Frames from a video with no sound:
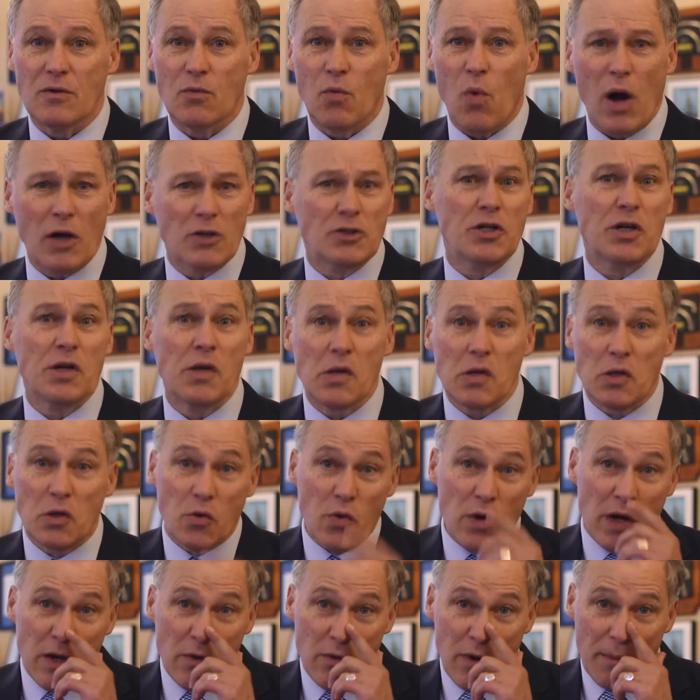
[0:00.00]
Washington's
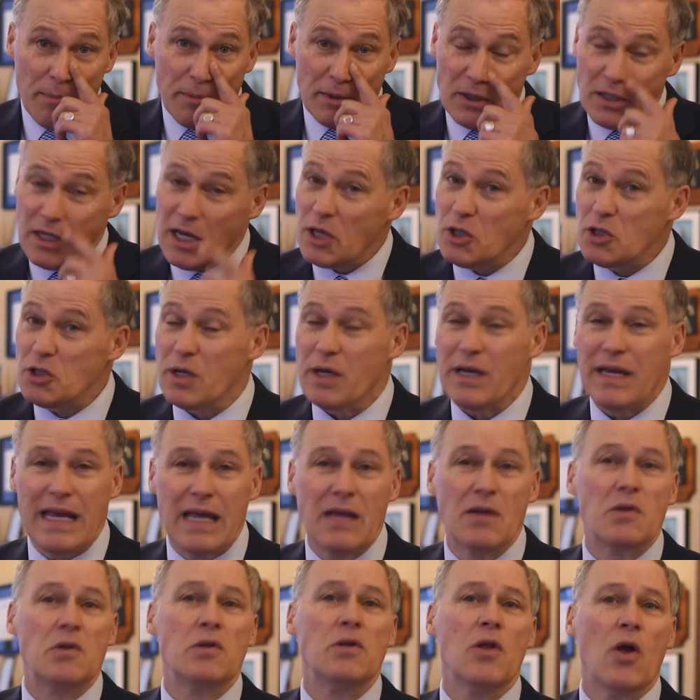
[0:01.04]
green reputation
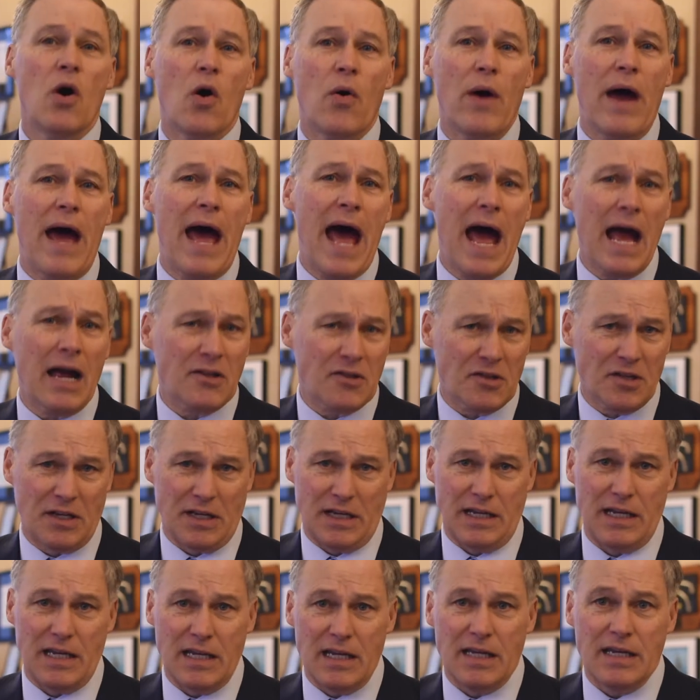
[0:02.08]
is no
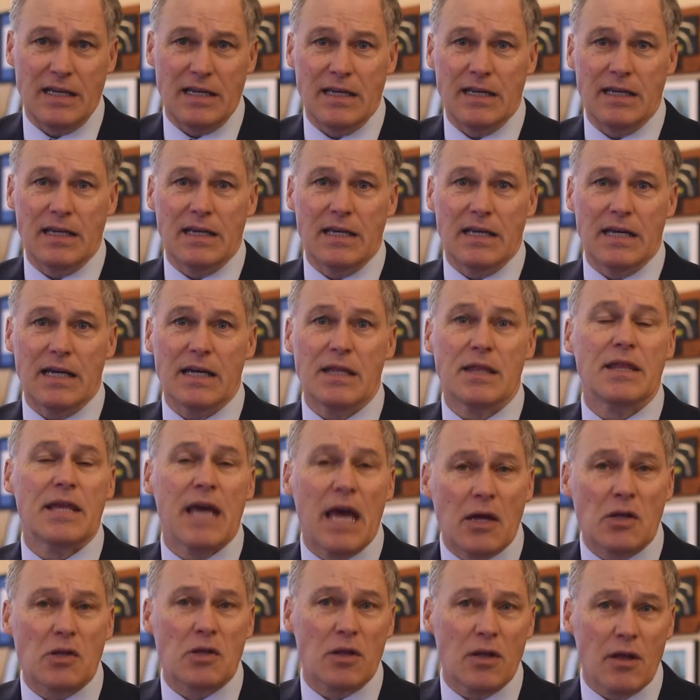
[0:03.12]
accident. Uh,
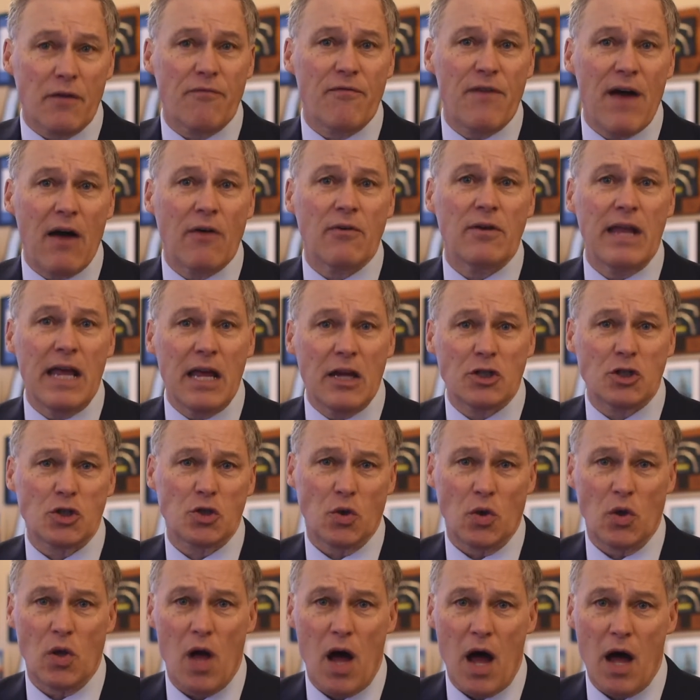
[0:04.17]
thanks to the
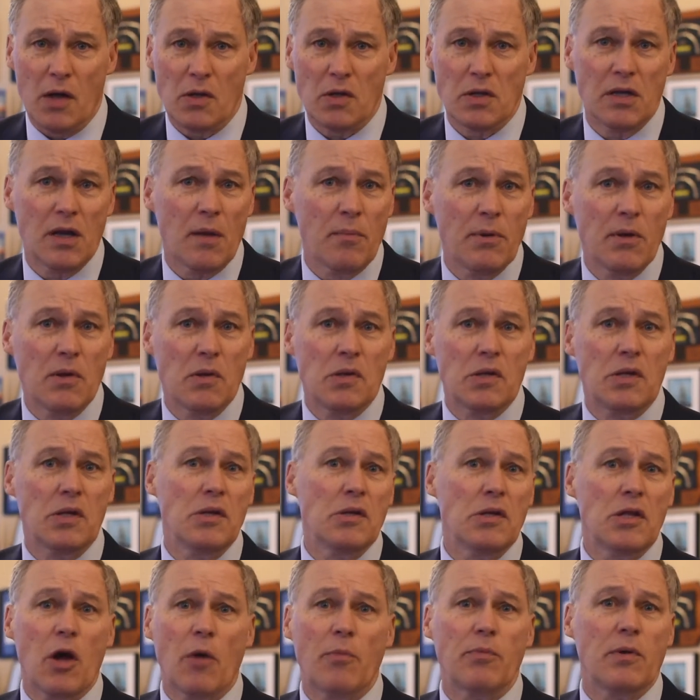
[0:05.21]
foundational laws
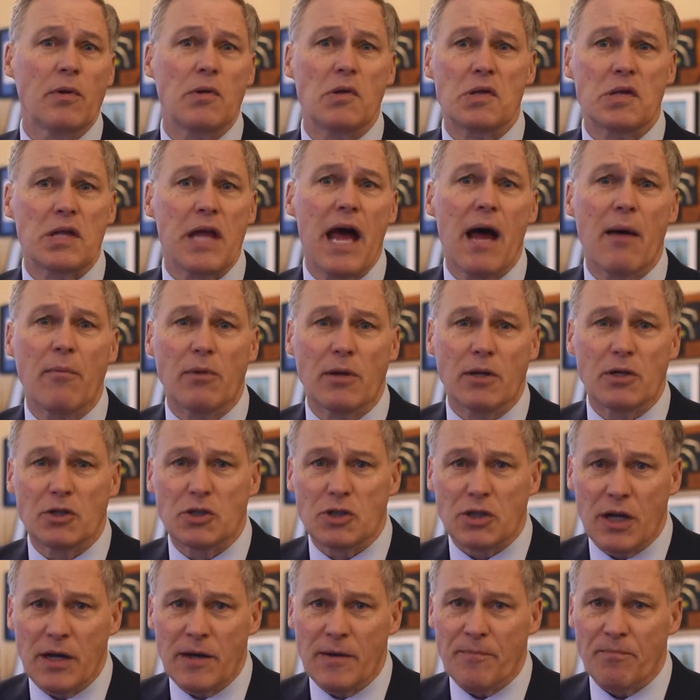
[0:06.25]
WEC's helped
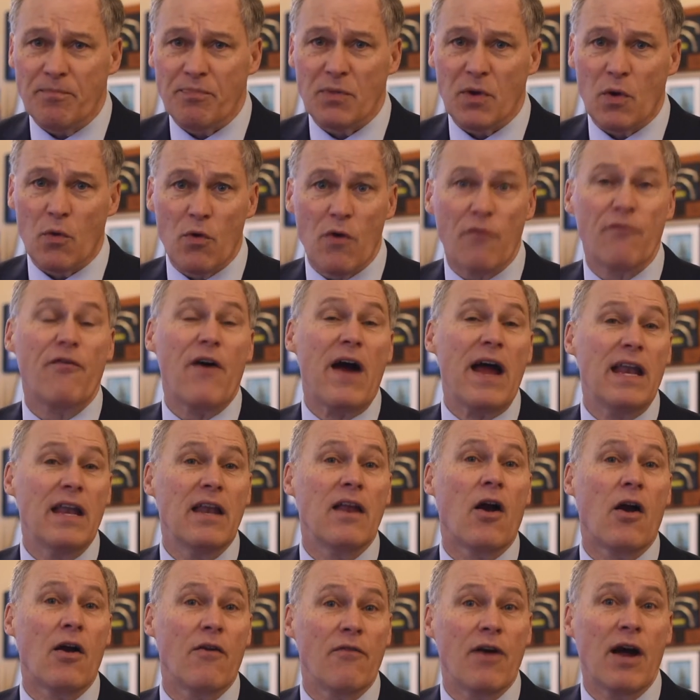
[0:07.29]
establish we're
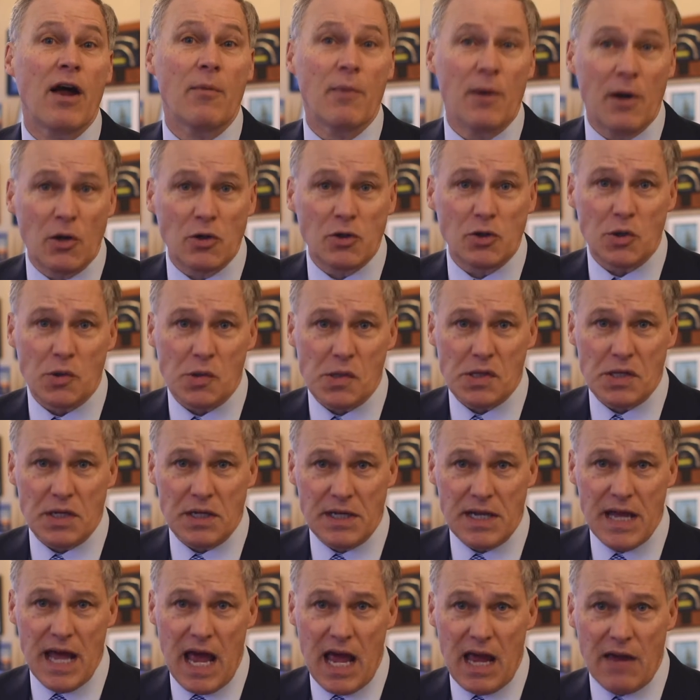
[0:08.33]
fighting our environmental issues
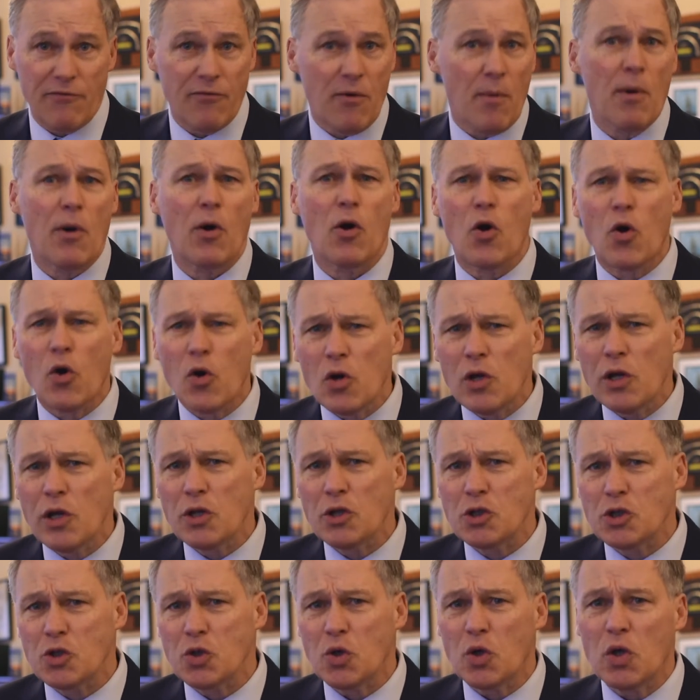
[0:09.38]
today, from our
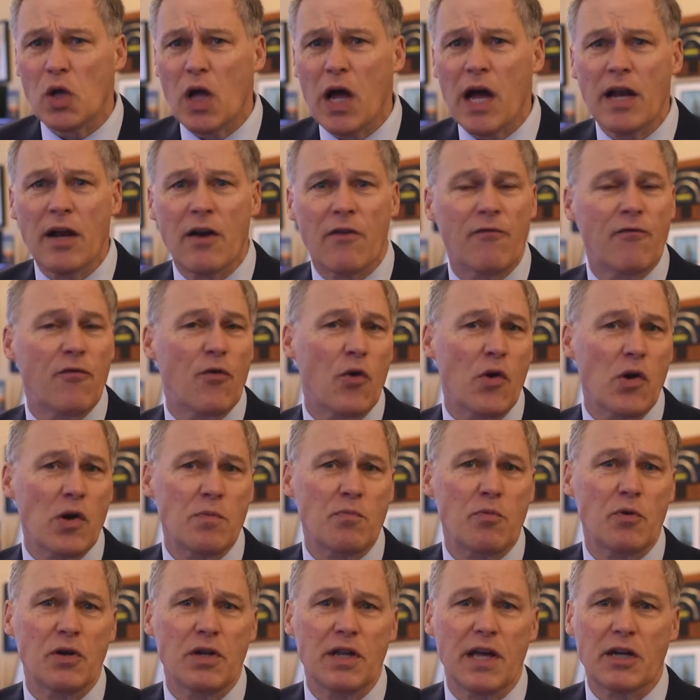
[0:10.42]
earliest shoreline and
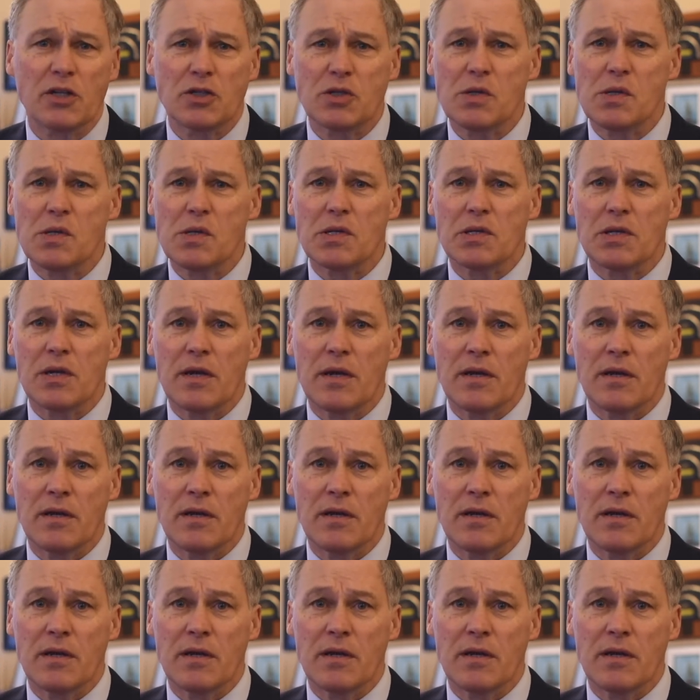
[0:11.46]
forest protections